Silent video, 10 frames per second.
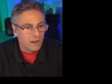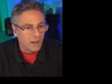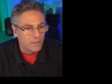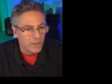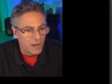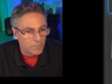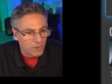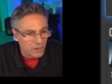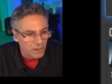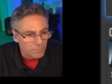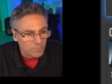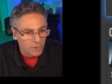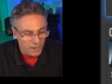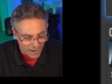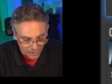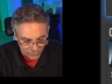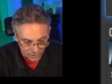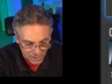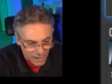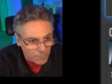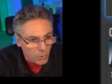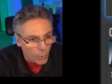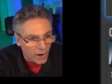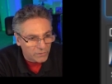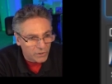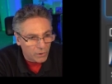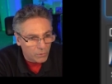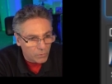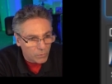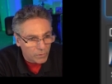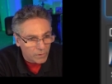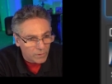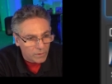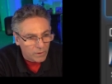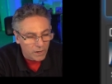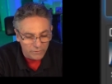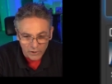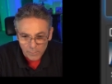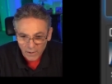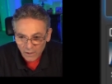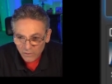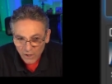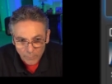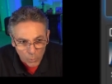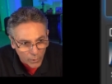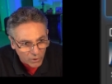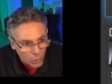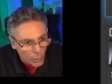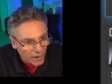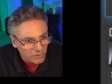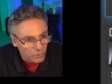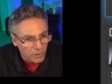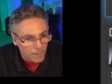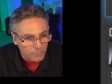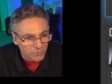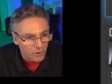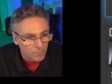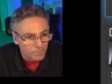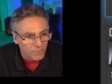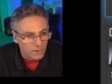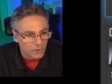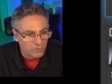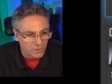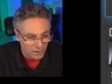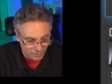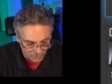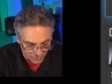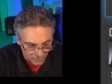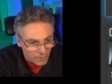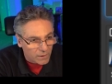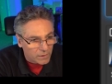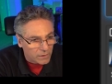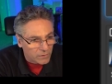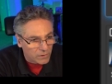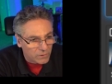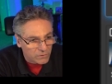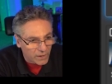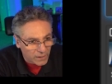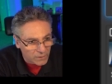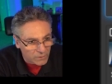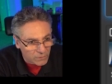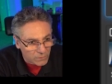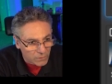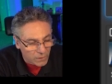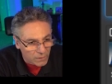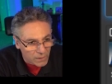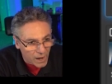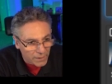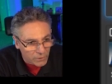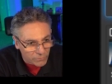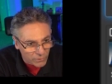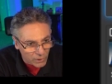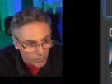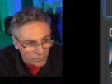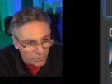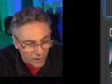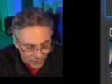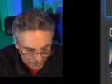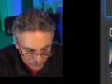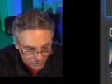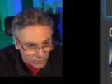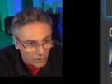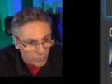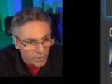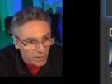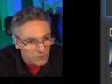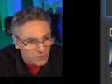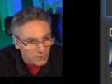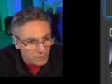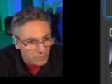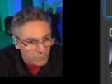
and then I'm going to add the name Kuato. And if anybody can tell me where Kuato comes from, here's a hint. In the second line here for the lower third, I'll enter location.